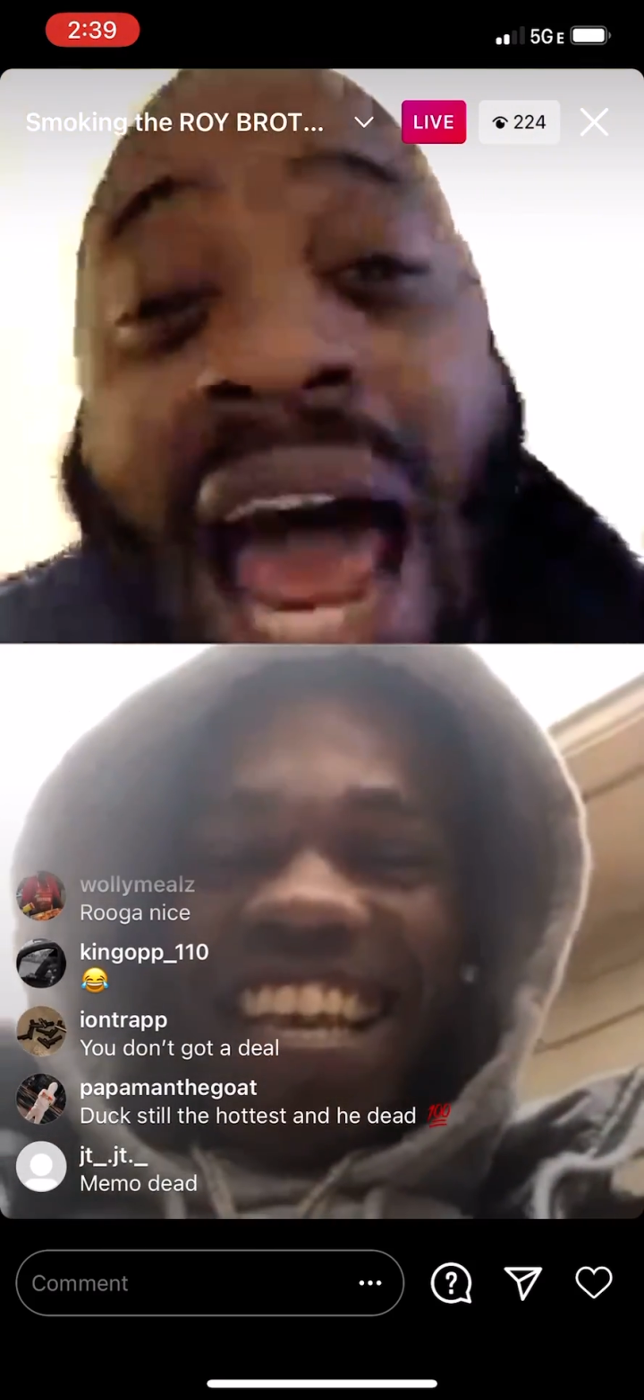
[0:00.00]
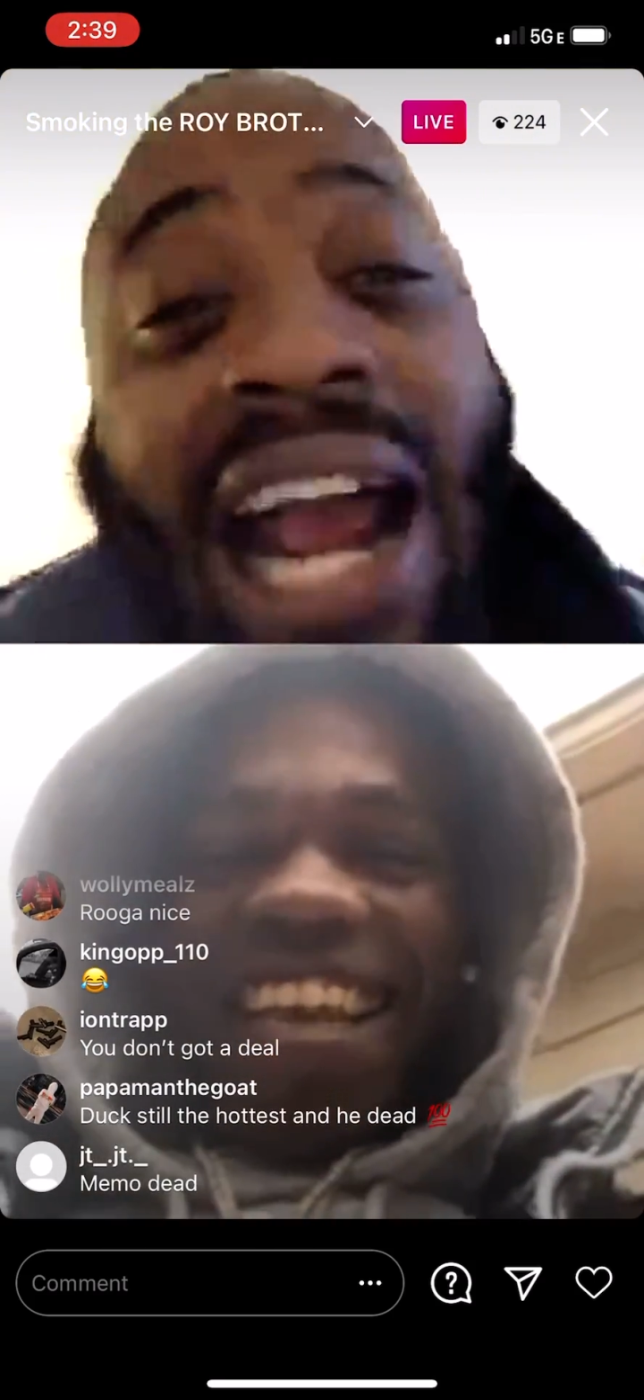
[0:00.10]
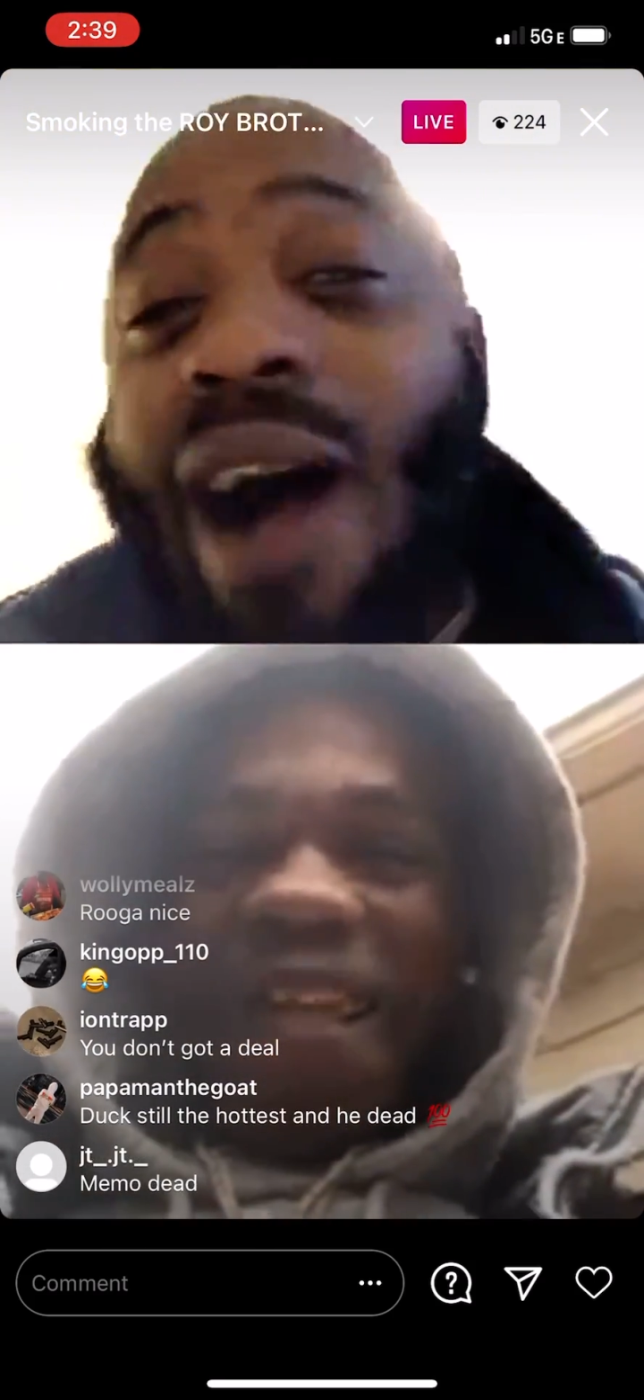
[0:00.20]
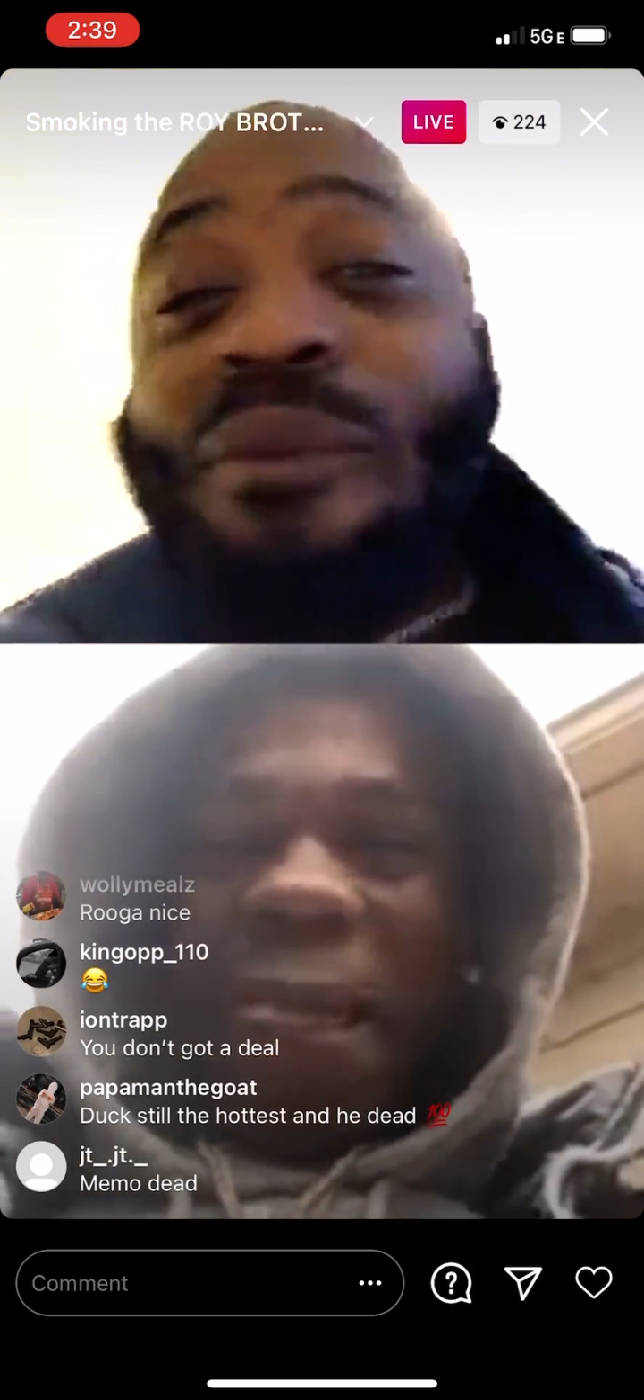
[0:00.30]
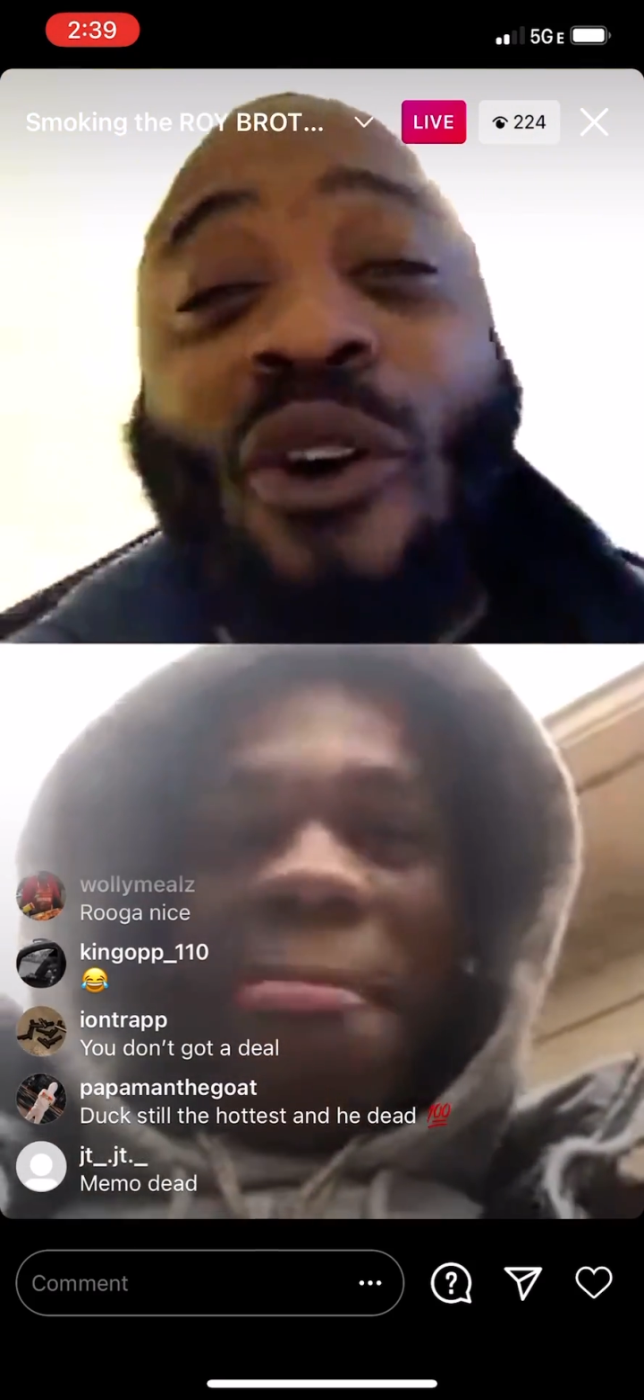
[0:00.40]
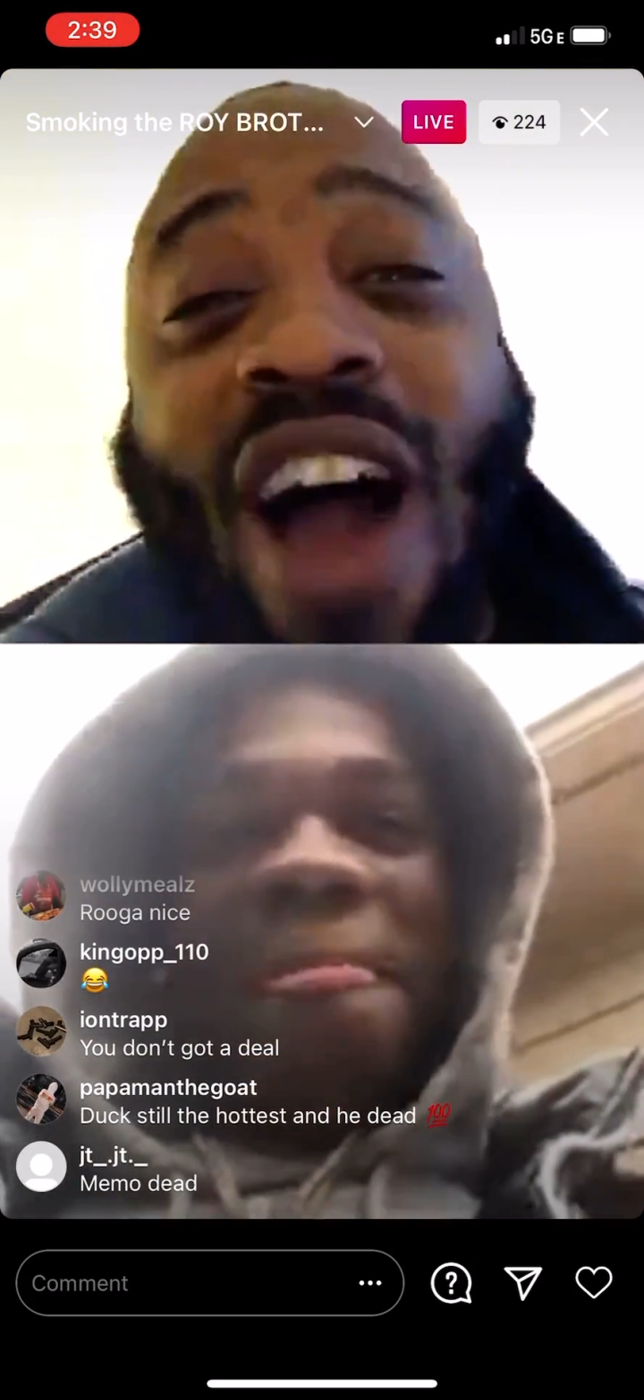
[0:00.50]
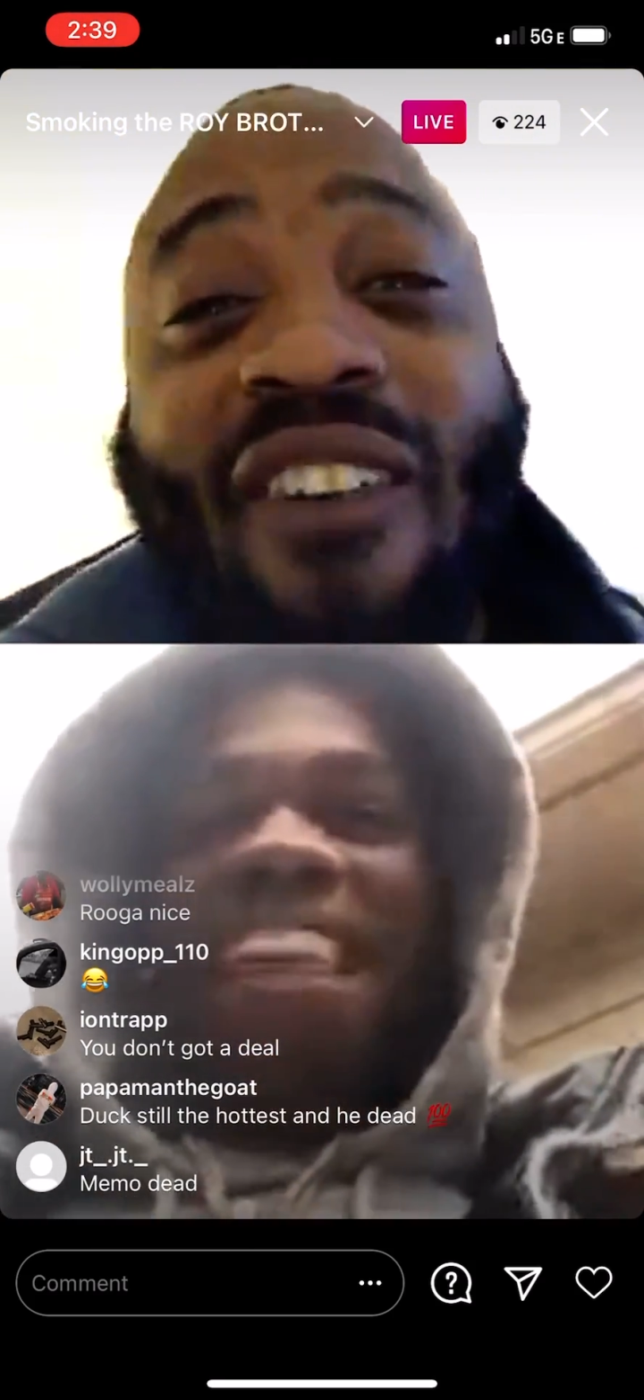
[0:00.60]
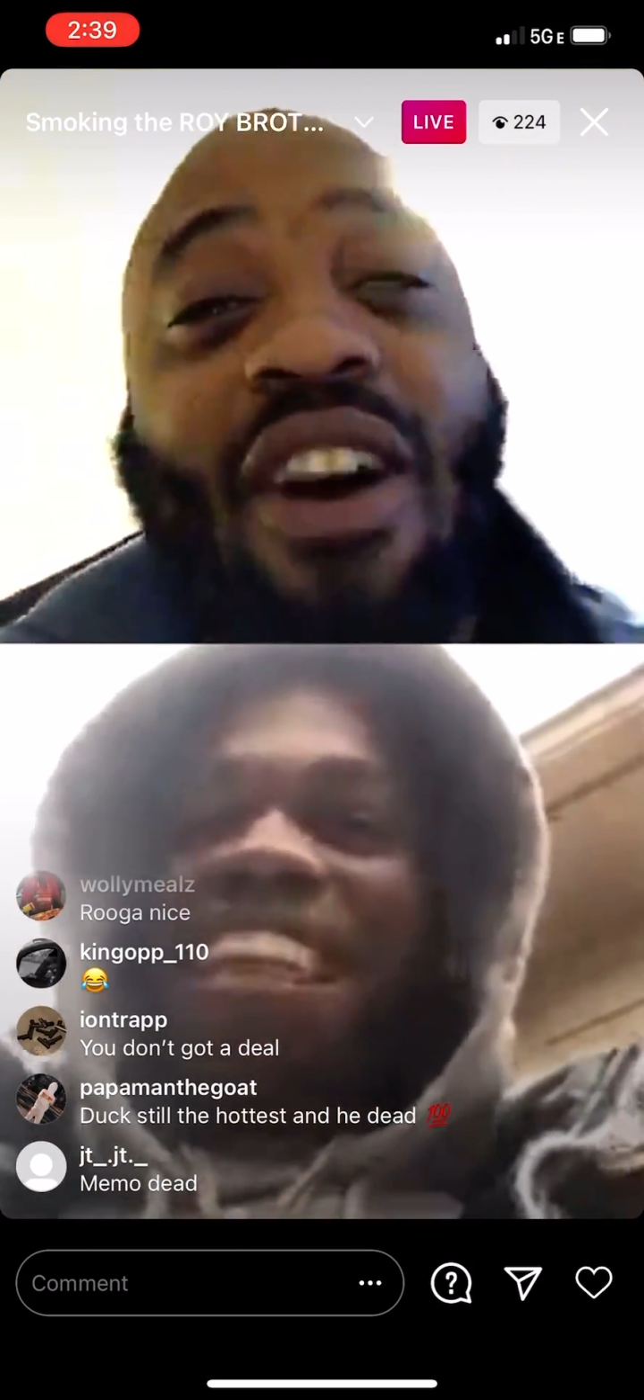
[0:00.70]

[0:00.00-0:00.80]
I'm whoever.